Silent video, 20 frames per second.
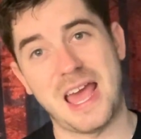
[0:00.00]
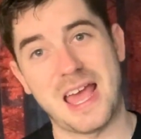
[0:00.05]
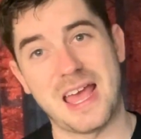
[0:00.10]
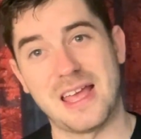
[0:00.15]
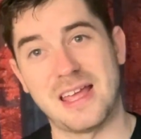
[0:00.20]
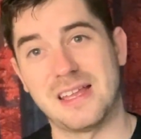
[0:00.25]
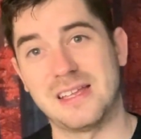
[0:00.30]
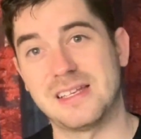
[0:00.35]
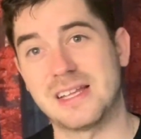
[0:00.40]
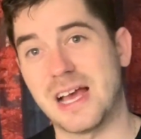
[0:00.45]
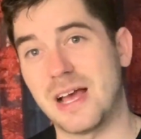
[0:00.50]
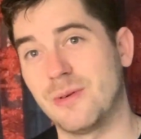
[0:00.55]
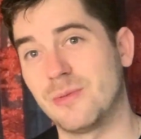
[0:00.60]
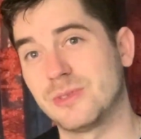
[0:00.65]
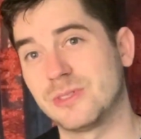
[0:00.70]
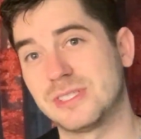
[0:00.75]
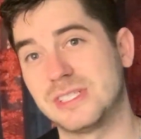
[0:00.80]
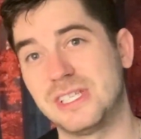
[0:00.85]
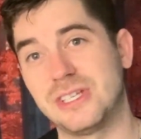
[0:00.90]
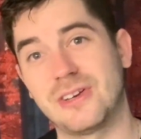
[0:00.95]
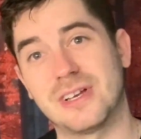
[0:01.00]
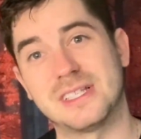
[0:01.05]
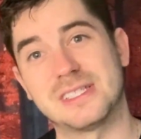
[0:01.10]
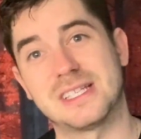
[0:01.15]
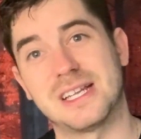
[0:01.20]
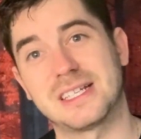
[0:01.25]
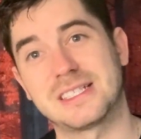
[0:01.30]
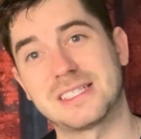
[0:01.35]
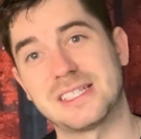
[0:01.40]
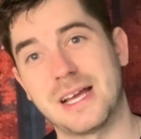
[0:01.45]
and I will see you guys
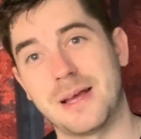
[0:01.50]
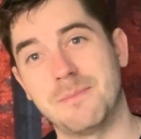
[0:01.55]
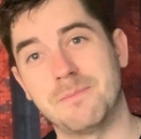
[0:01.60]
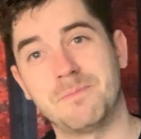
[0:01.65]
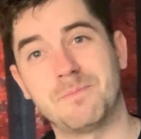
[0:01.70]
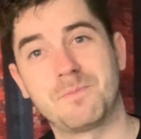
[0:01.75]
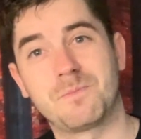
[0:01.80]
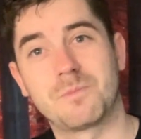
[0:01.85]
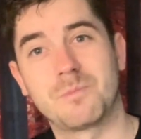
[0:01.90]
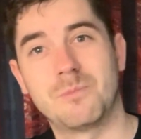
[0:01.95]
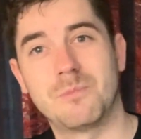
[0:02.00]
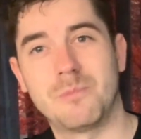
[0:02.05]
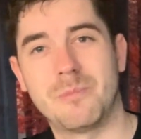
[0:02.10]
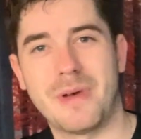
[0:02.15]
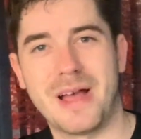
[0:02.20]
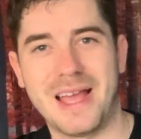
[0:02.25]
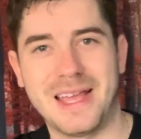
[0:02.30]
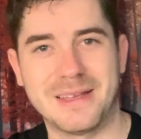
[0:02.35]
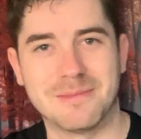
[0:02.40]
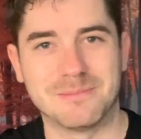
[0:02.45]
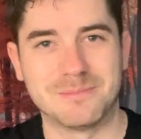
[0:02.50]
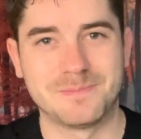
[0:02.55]
next time. Bye.